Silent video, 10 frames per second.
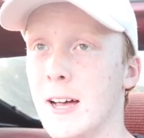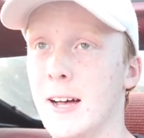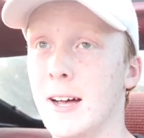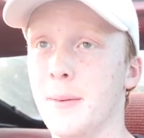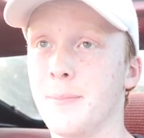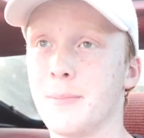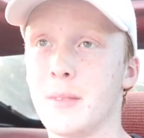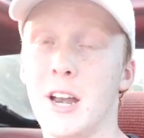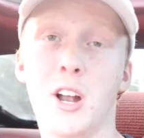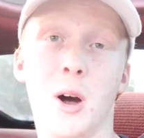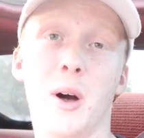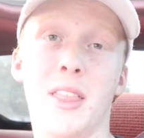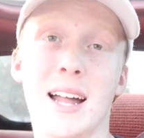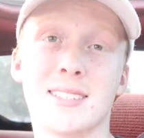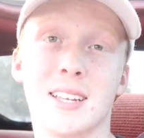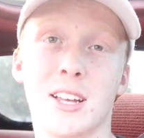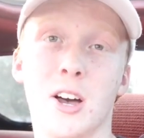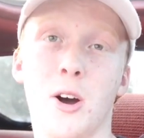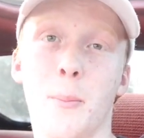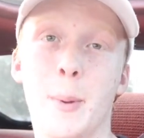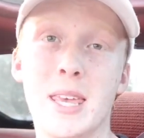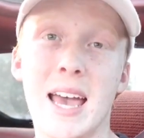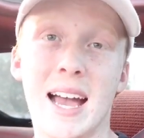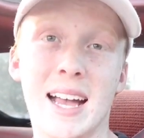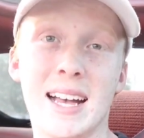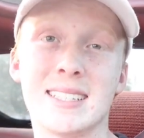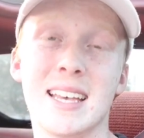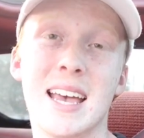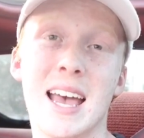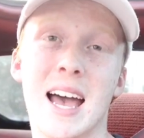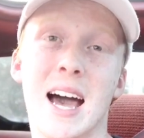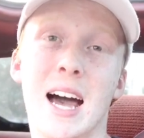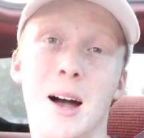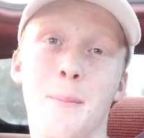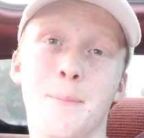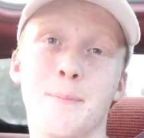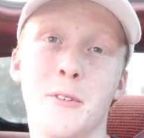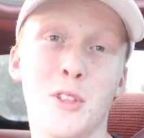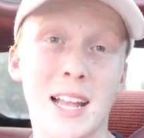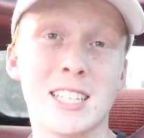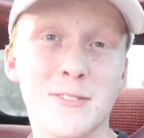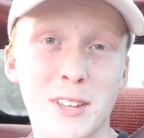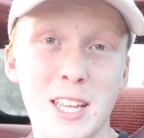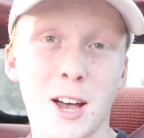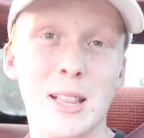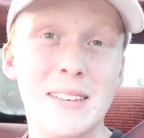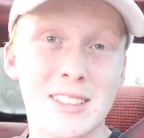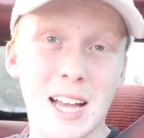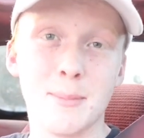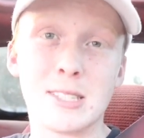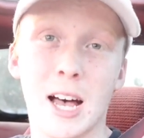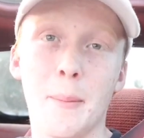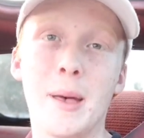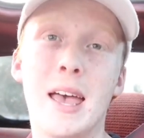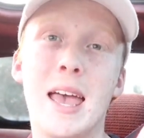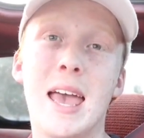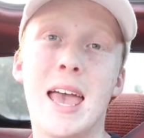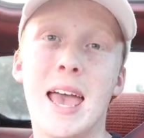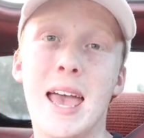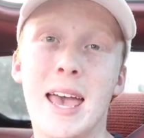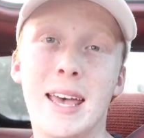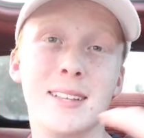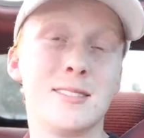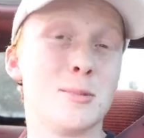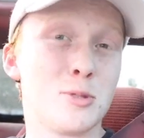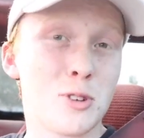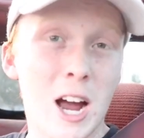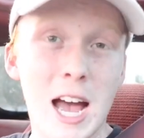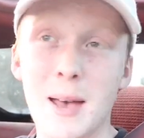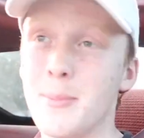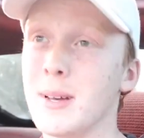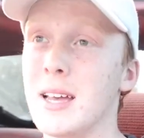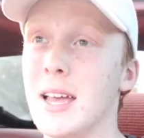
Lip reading: I don't know how well that's gonna go, but yeah, guys, If you like this video, leave a thumbs up and subscribe